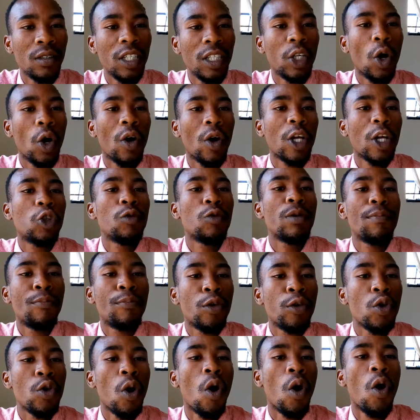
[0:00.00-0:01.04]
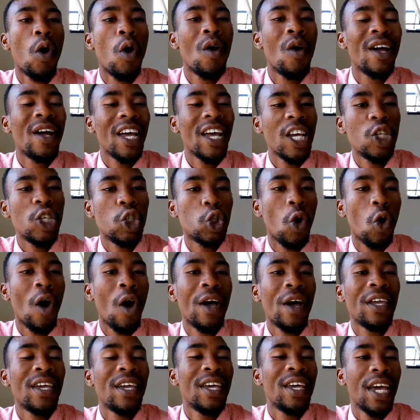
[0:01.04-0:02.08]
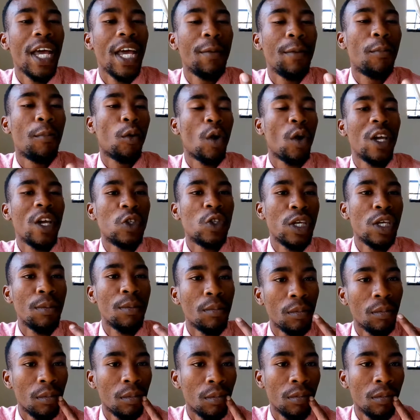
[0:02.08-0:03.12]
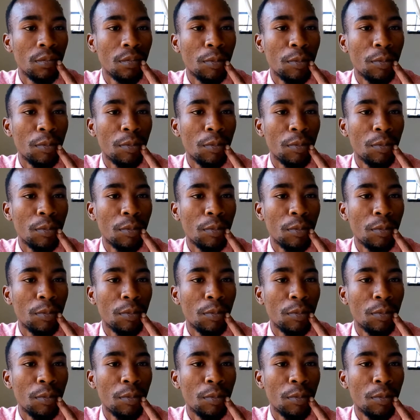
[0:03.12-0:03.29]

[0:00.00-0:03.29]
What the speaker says: in order to be pure and joy and praise him.